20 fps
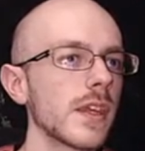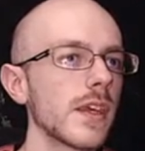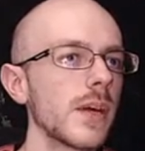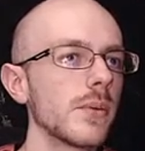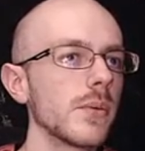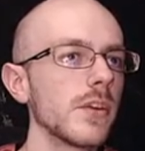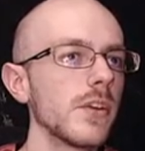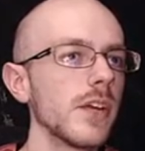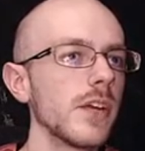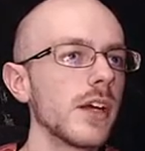I'm
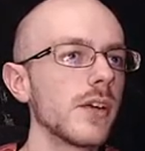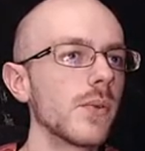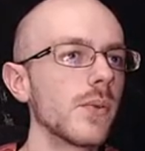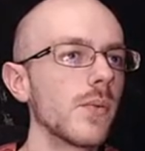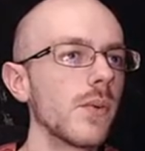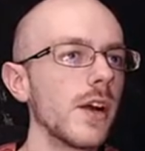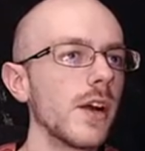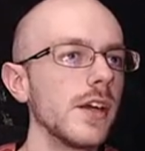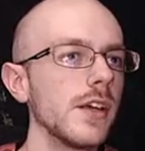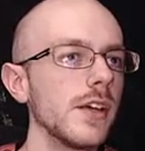going to
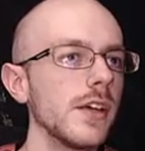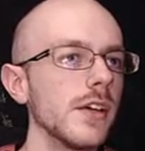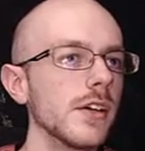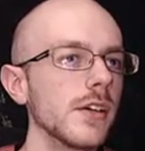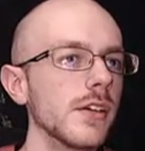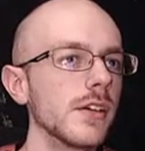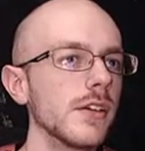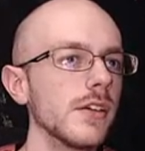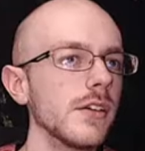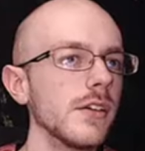land right
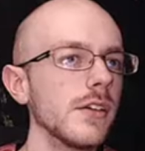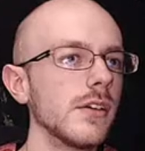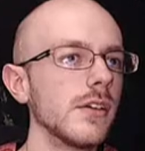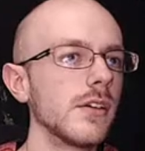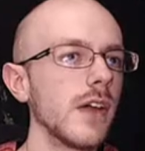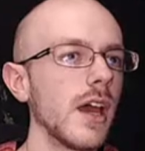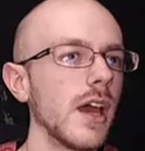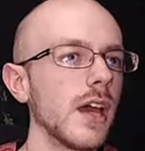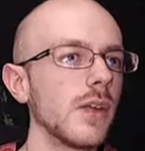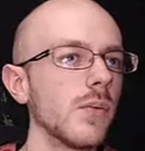here,
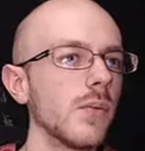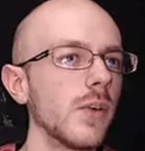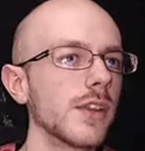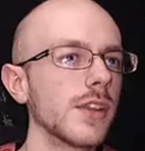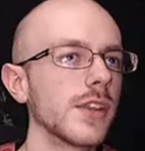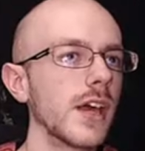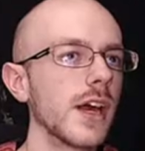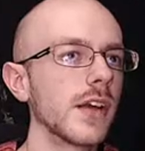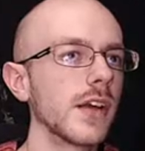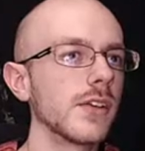and
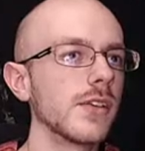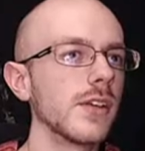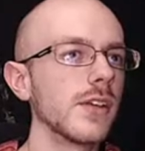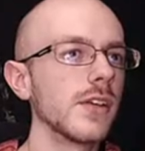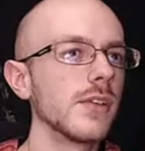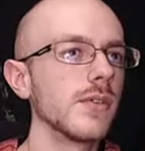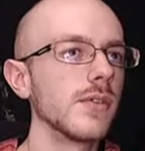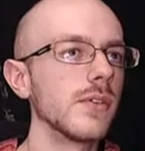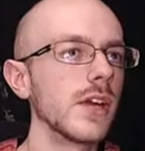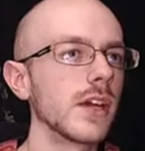what the heck do they
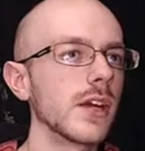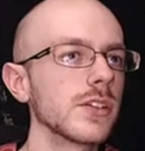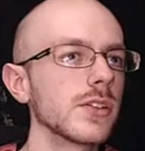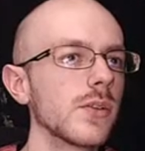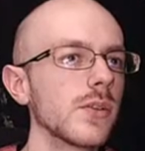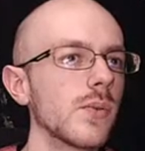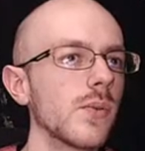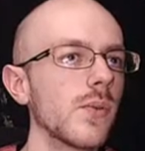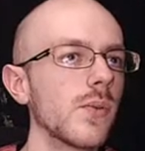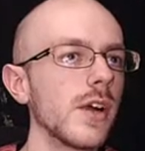do next?
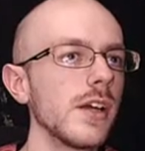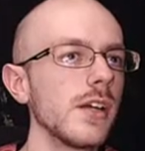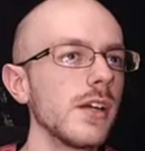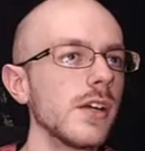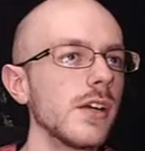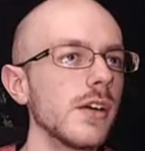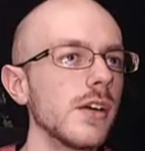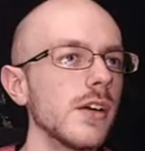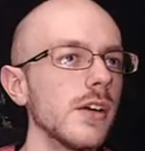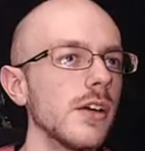Right
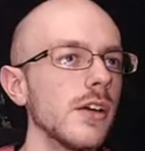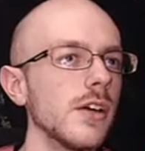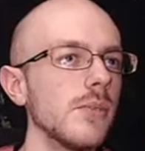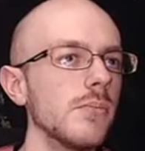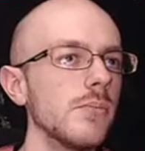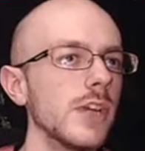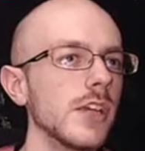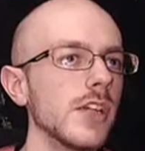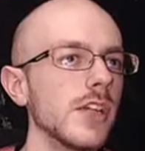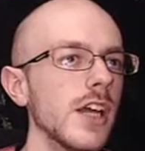here,
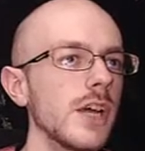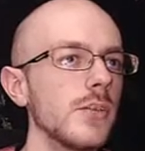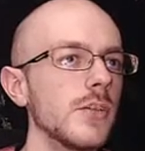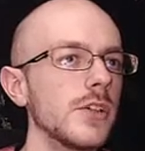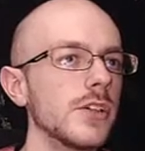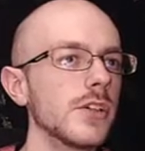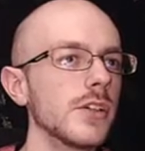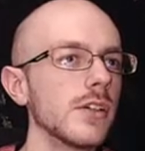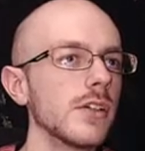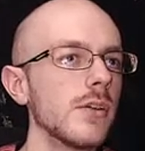big
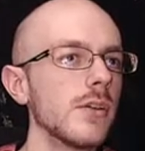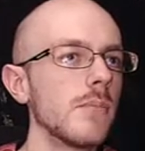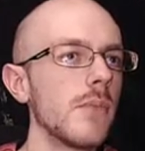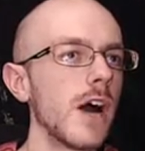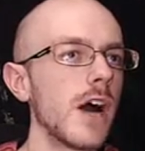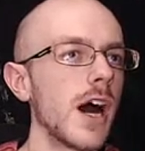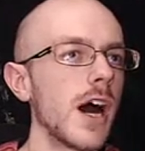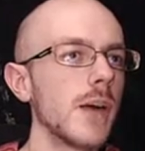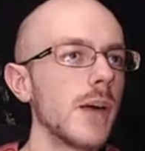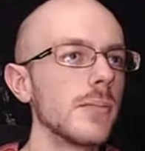damage,
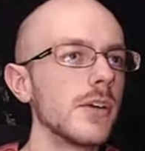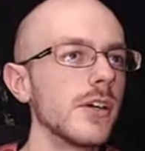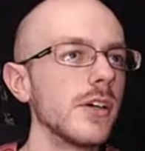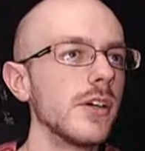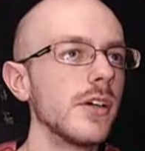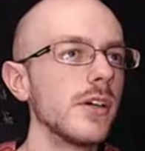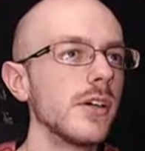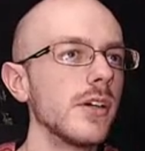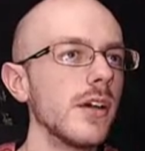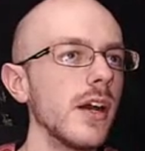pop.
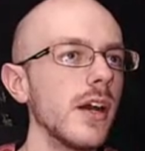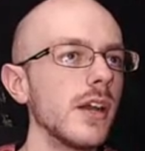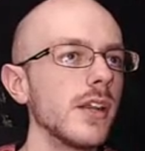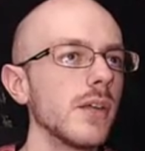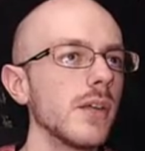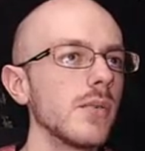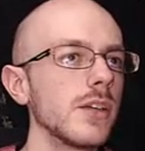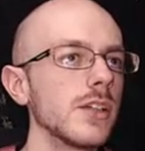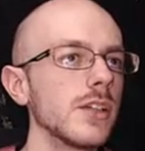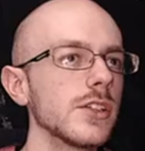And
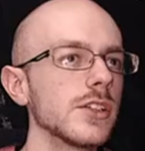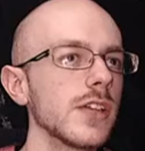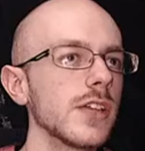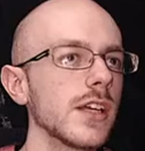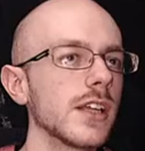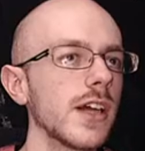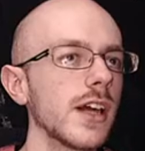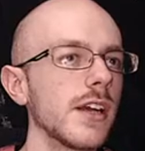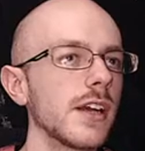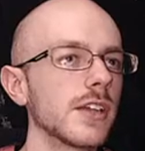then we can just
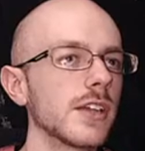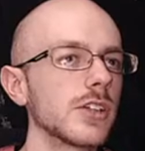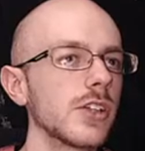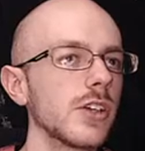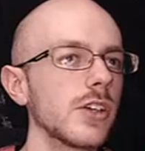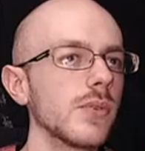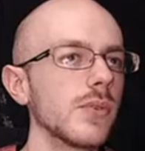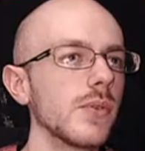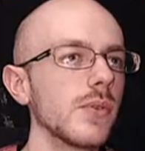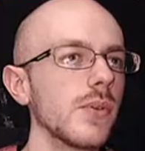take that next
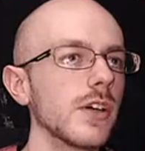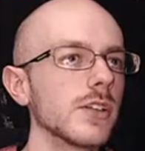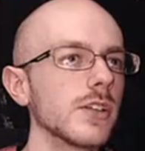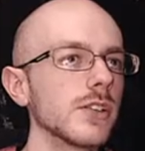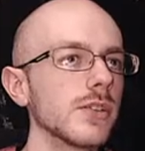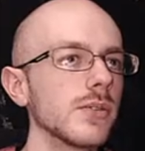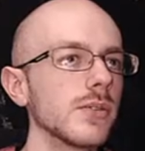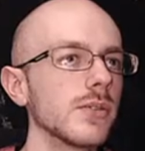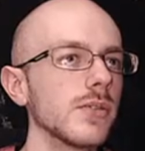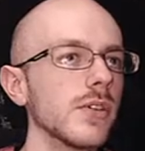turn if we want
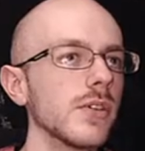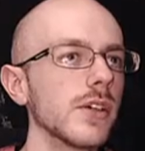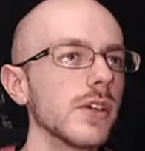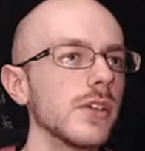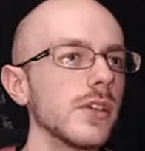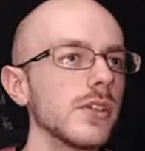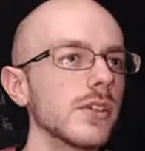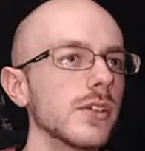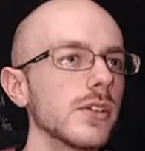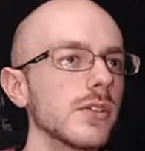to. Look,
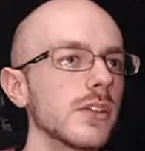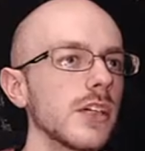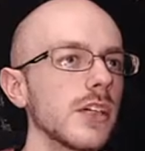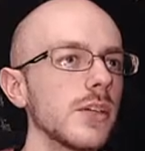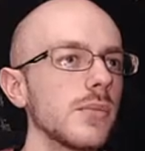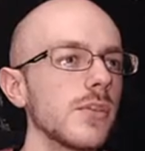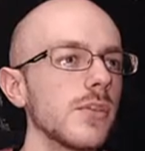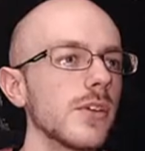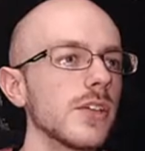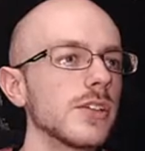he's going to
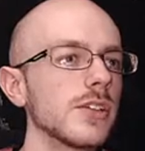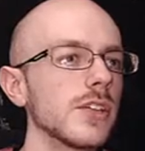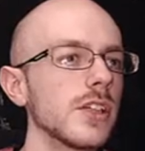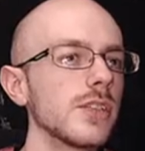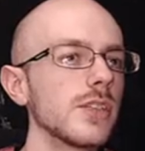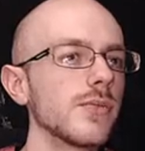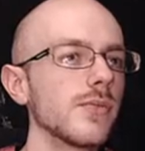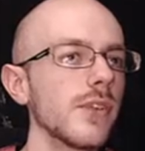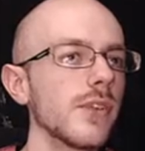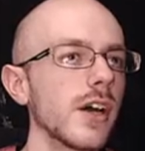teleport us.
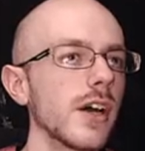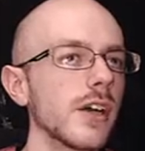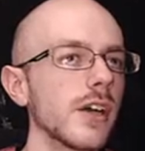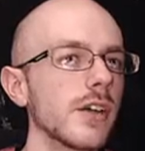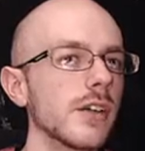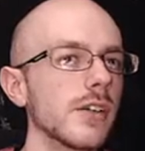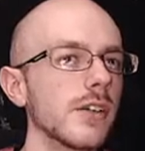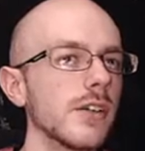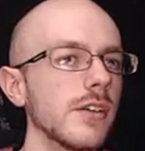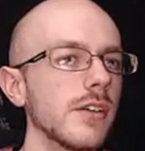It's
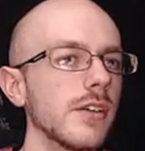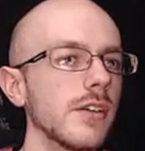fine.